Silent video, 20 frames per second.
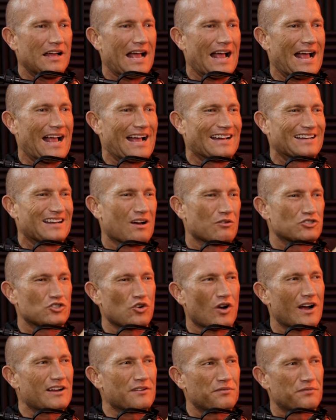And I was
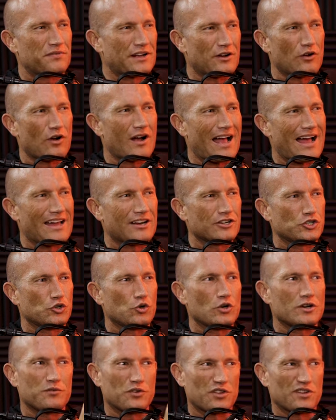trying to figure out how to do
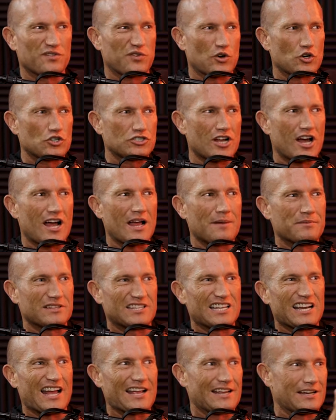it for the first time, but
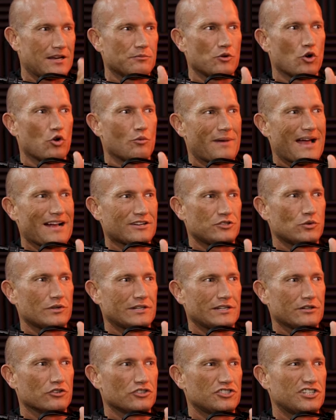then I ended up going back to a
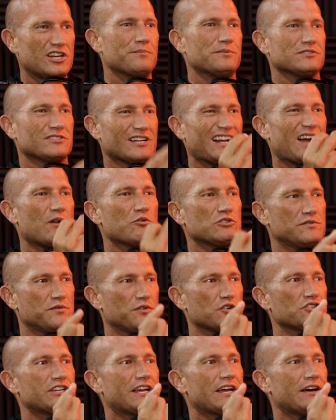dealership. It's like I was
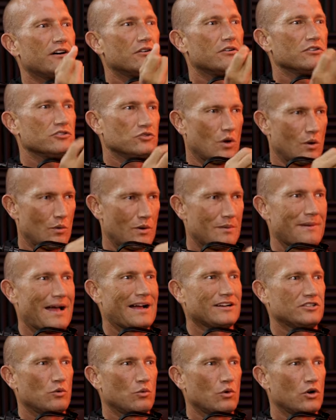for sale, so I went
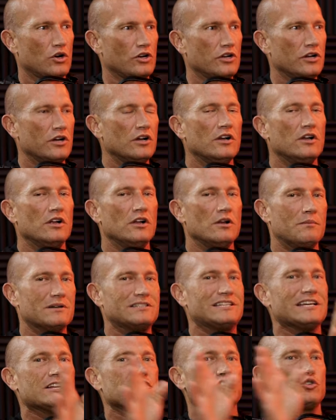back to work. Yeah.
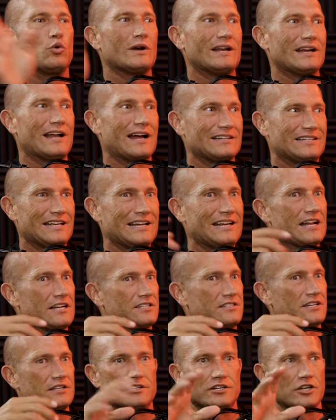But then in 2019, I
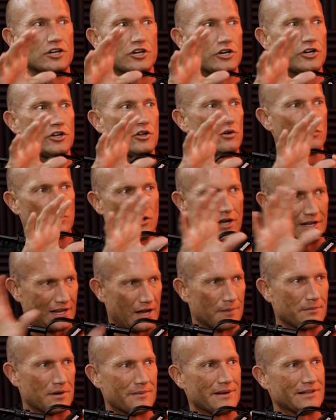said, no, like
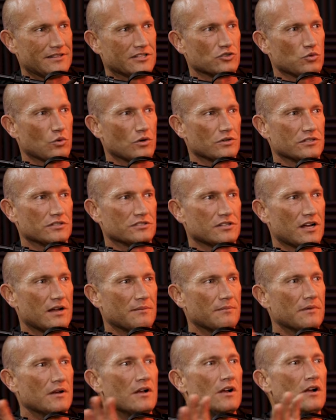I'm going to make this work this
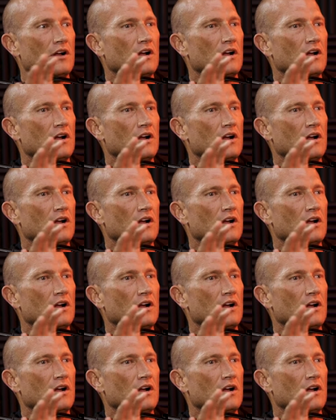time. Yeah.